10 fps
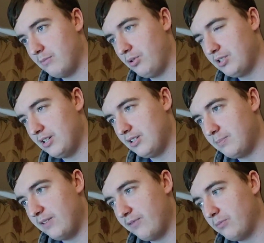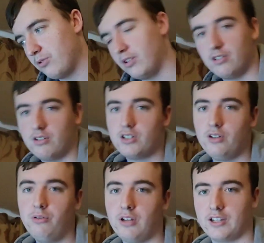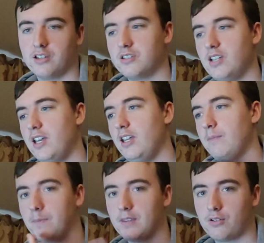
Most anticipated film 2022, like I say,